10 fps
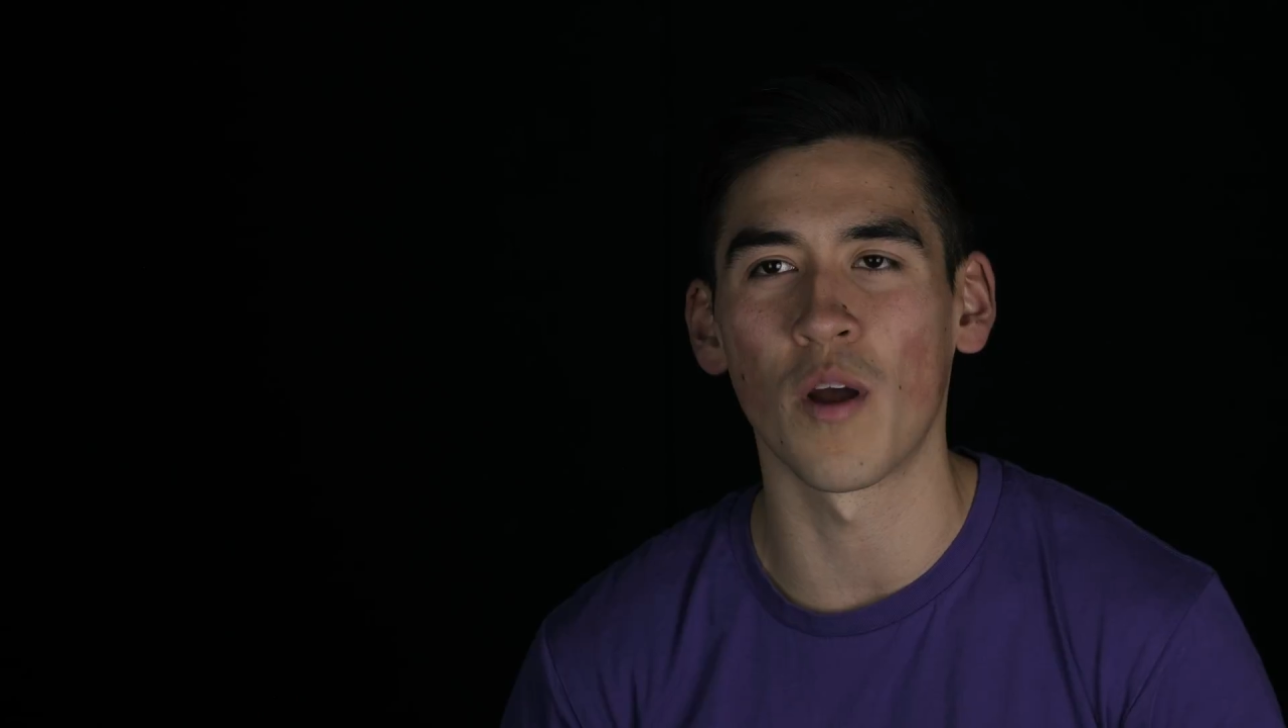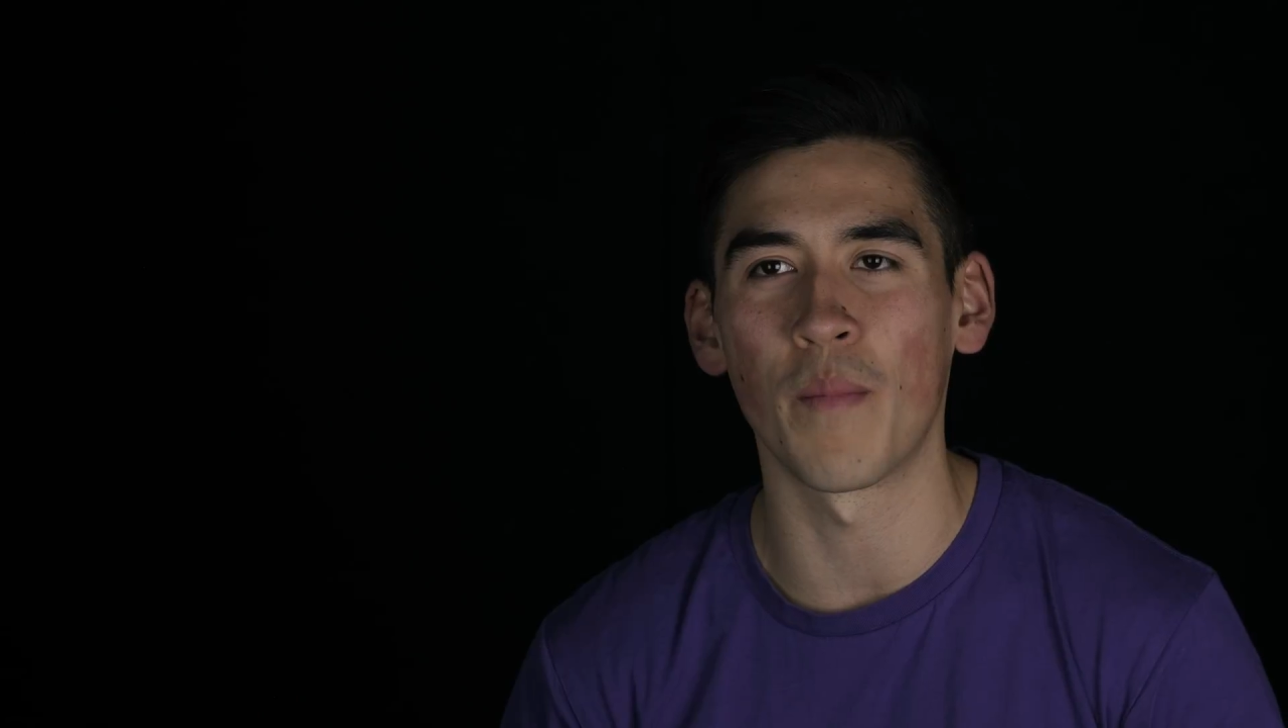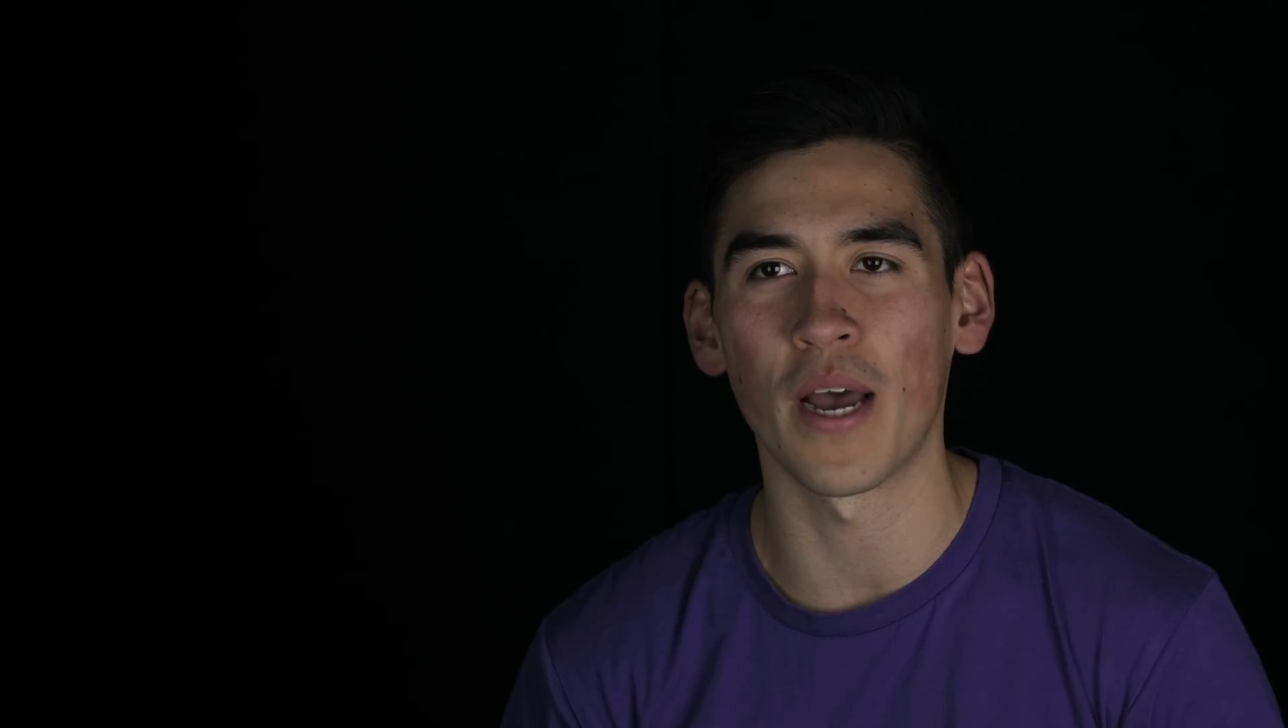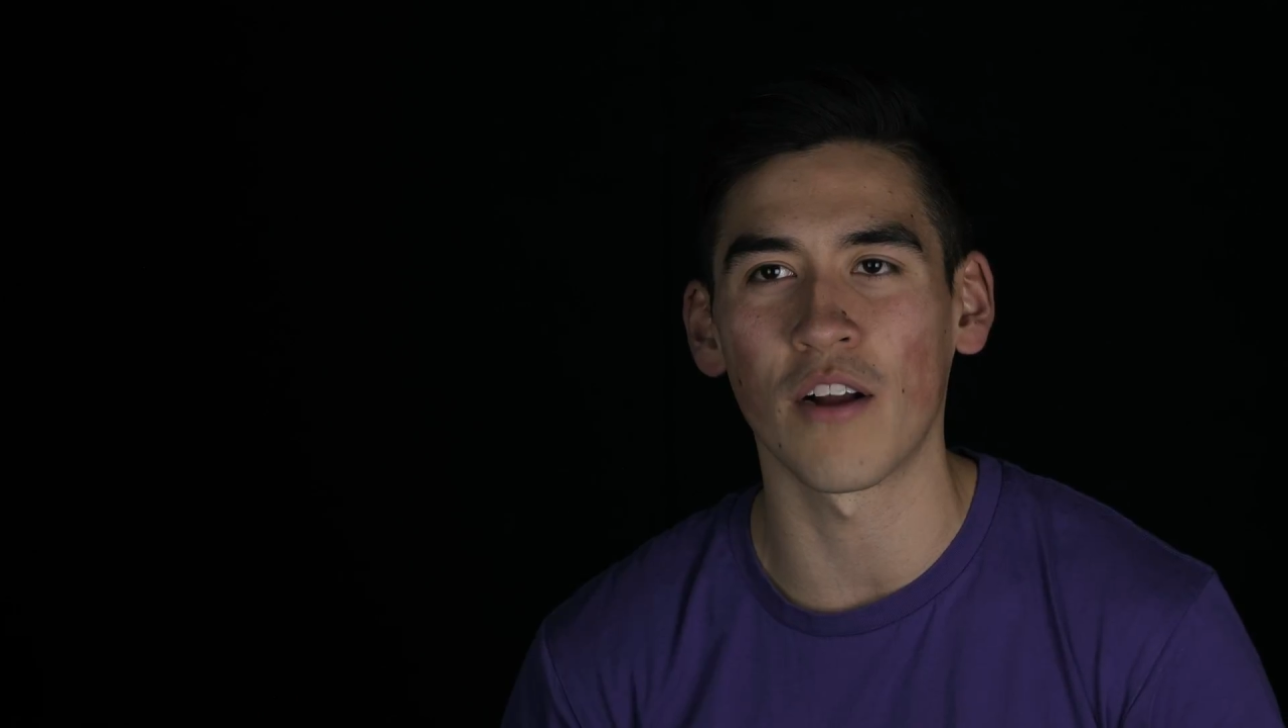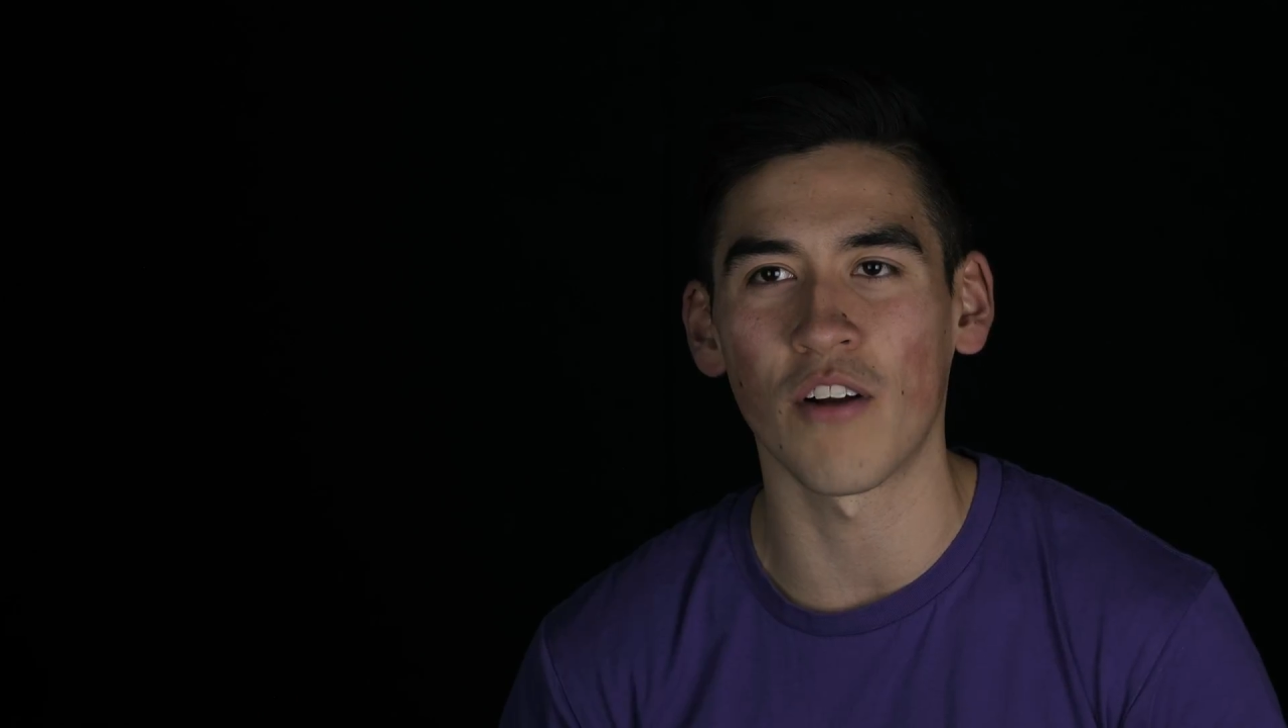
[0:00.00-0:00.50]

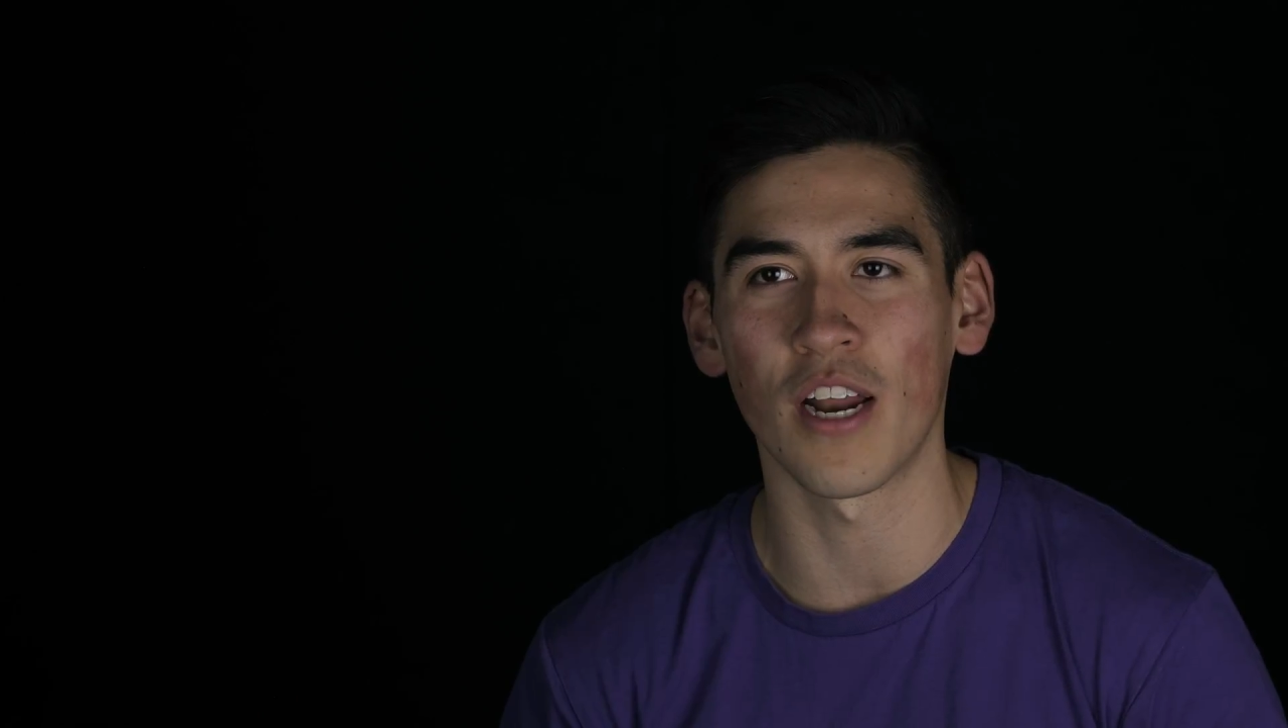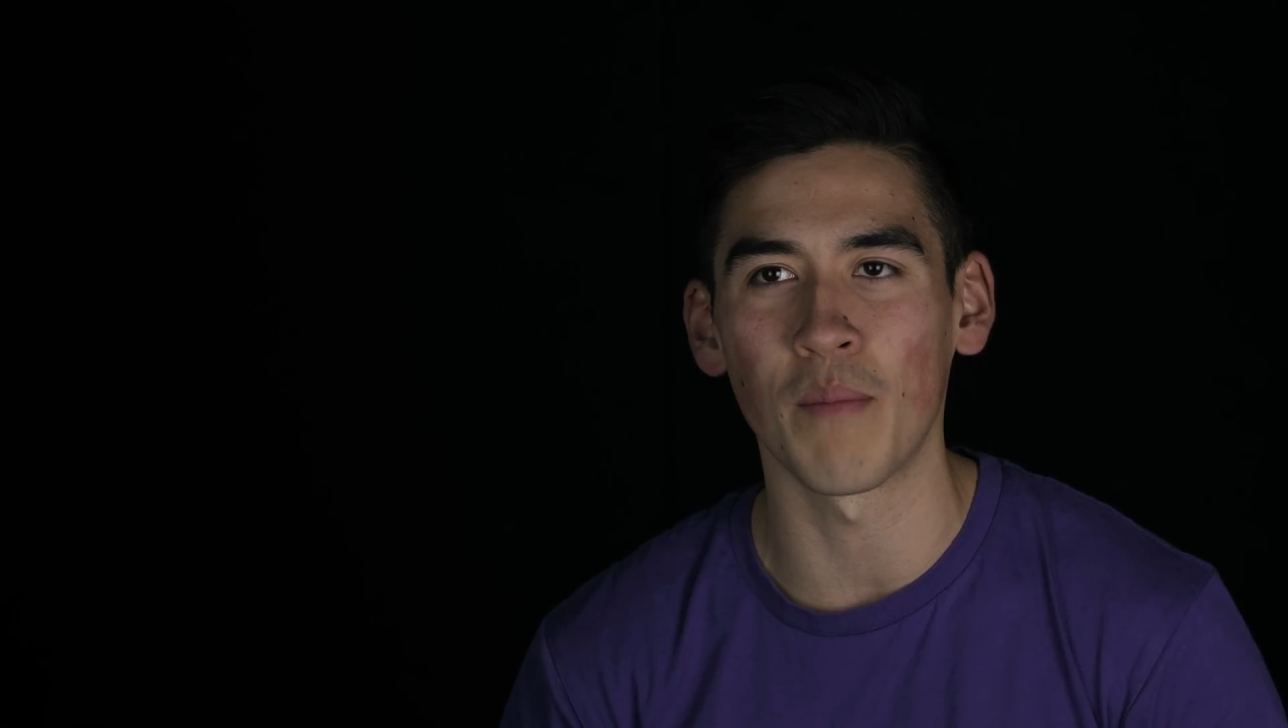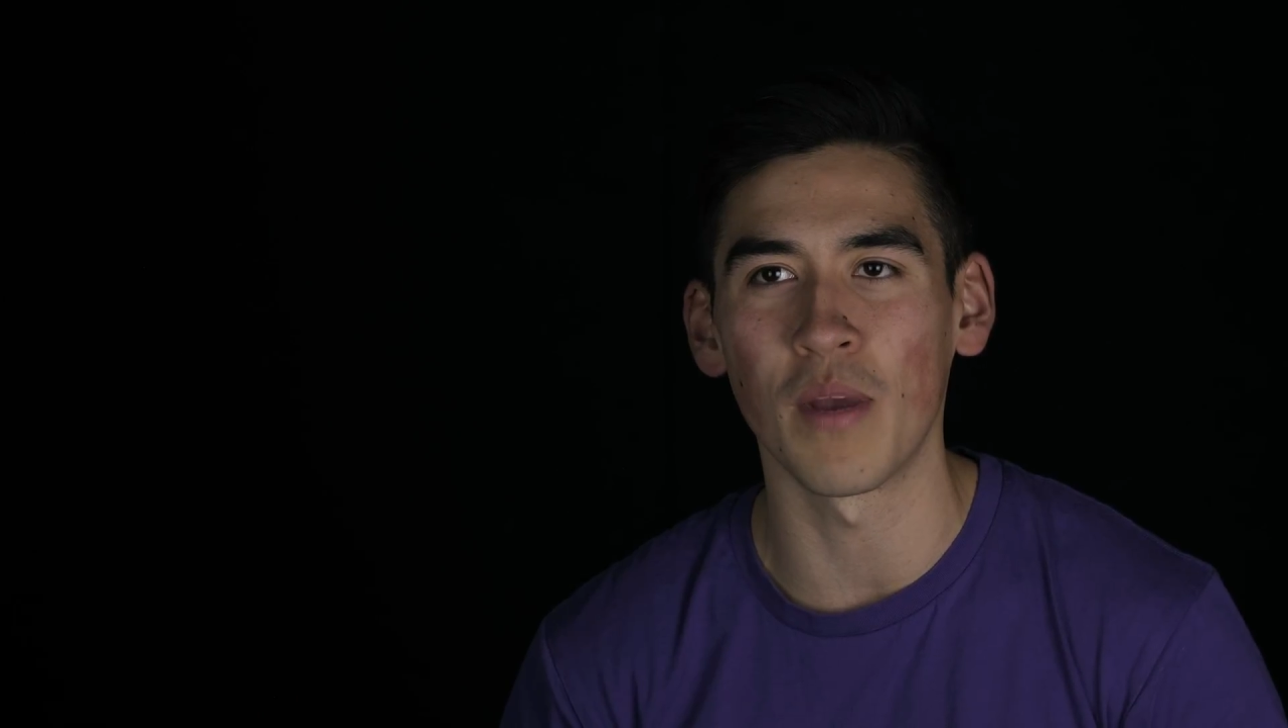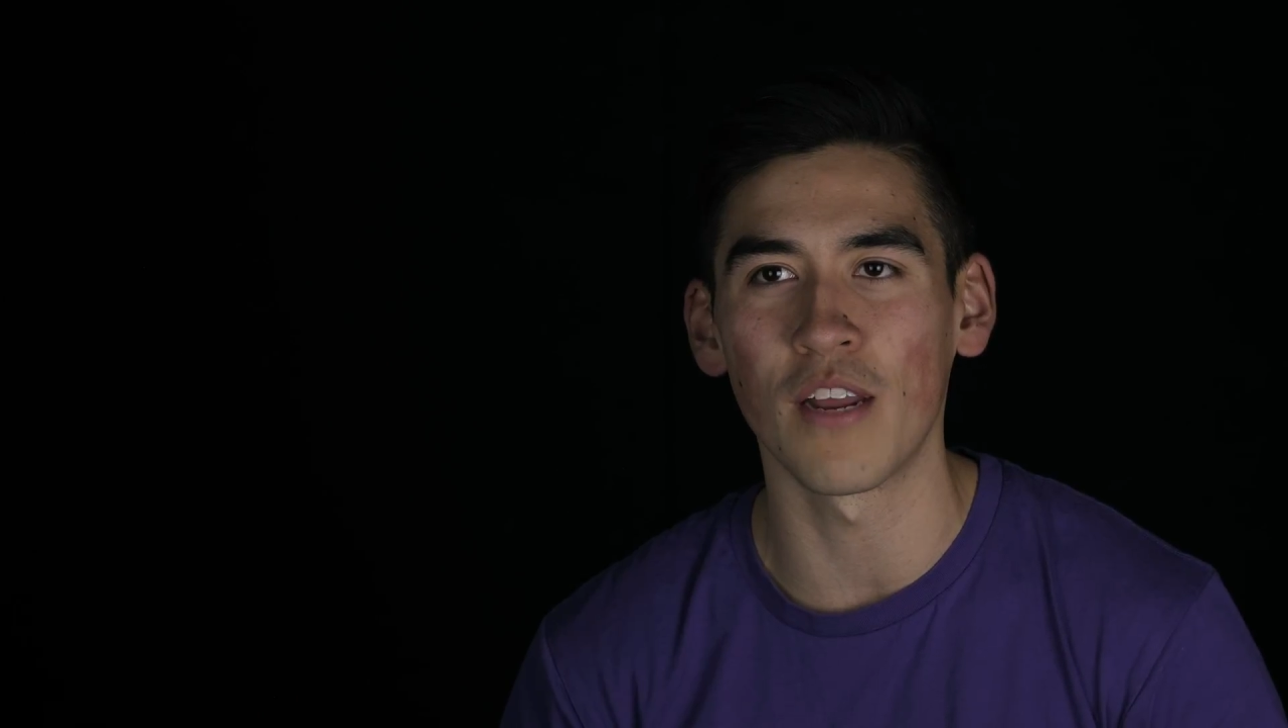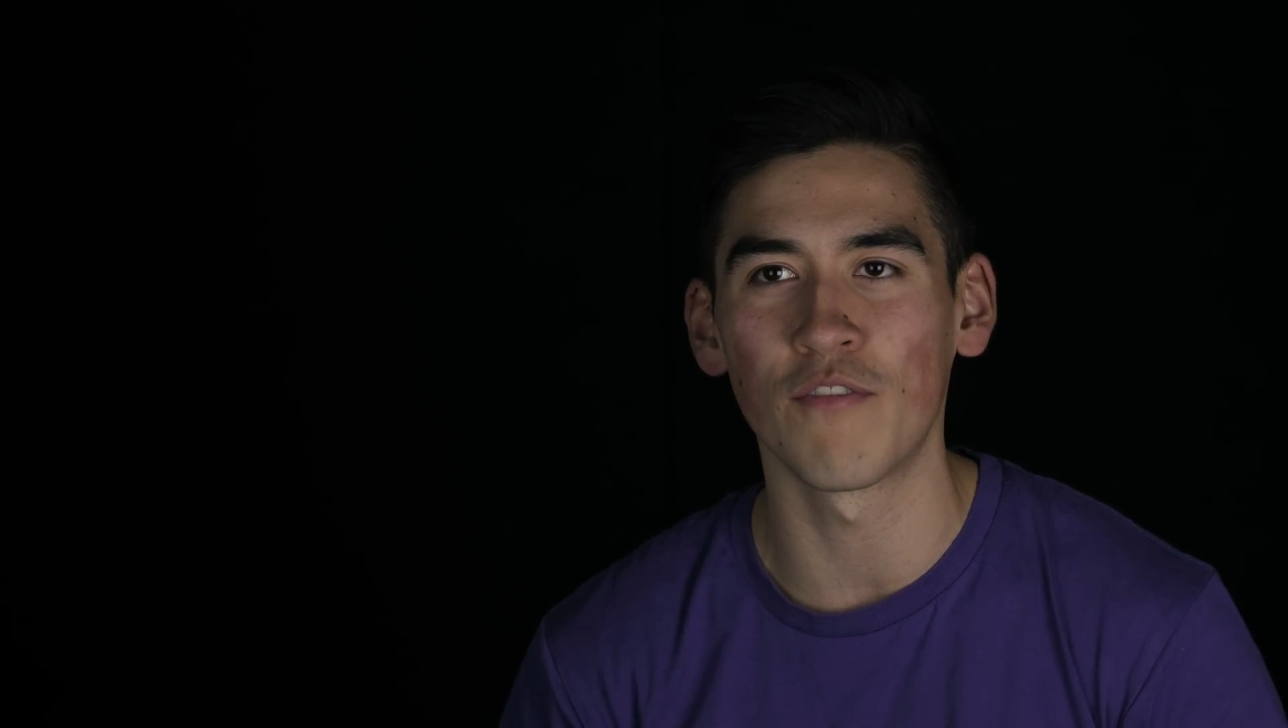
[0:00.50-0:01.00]
about creating
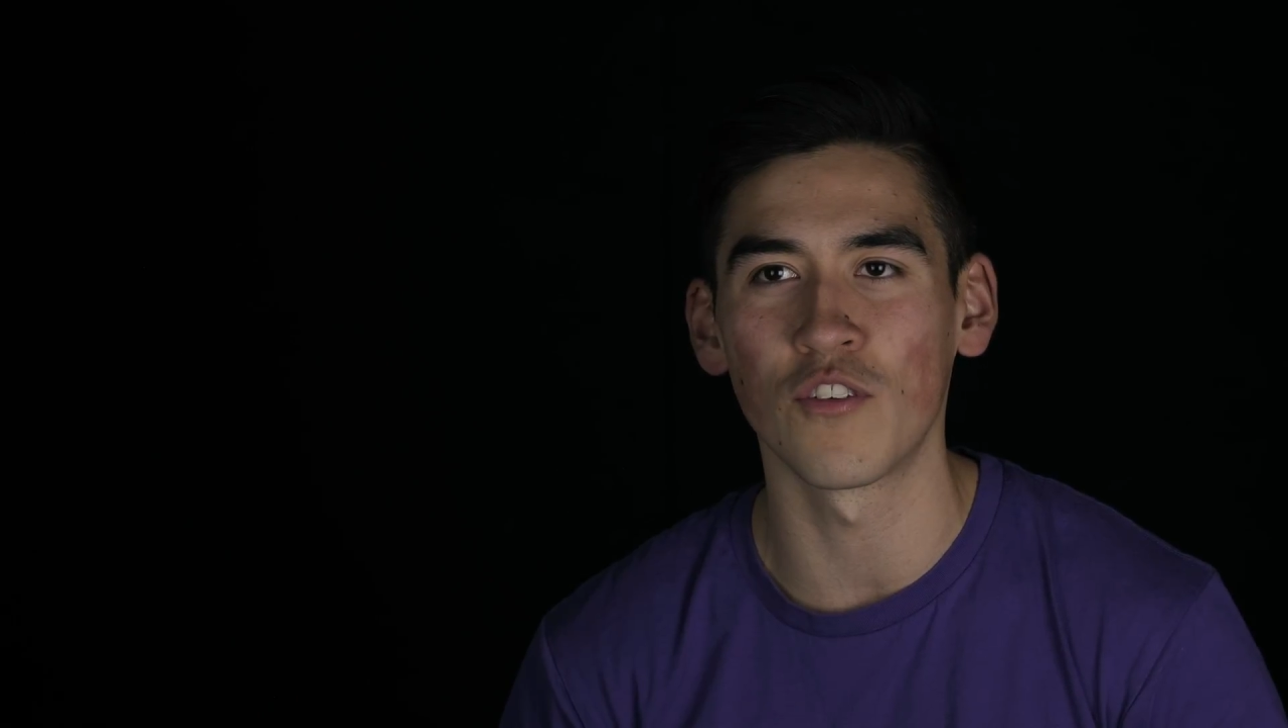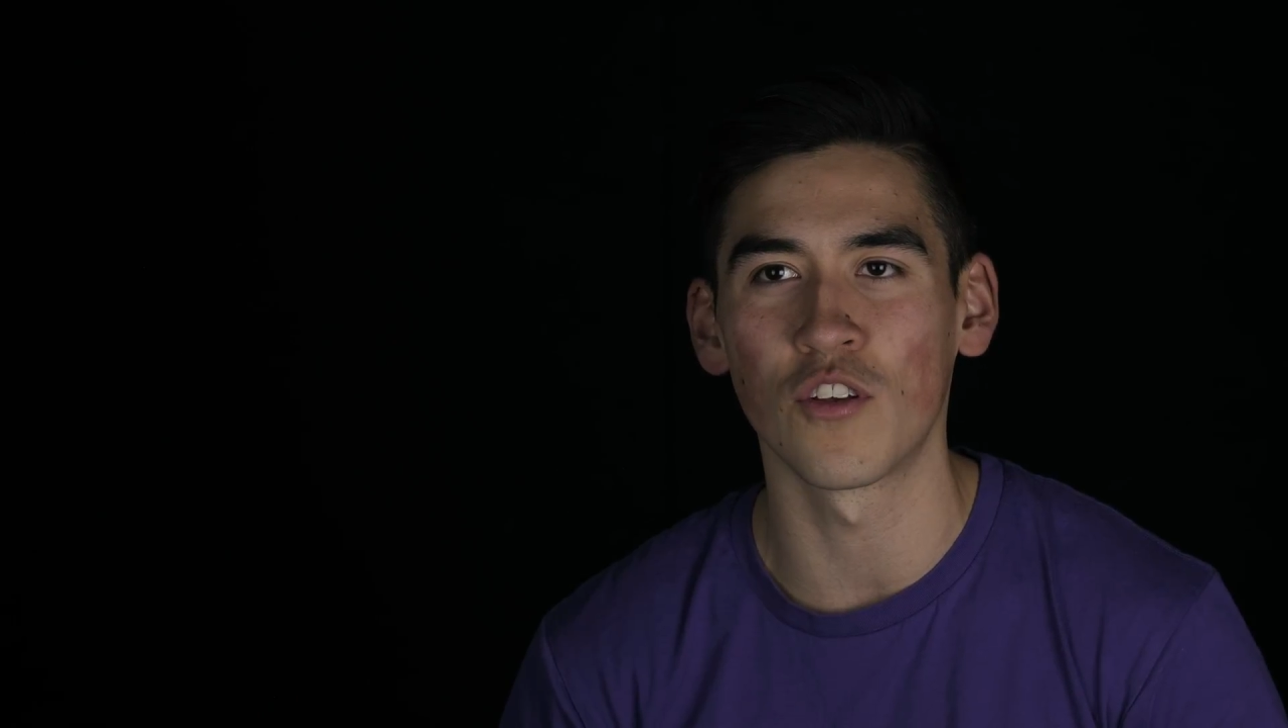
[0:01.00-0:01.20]
meaningful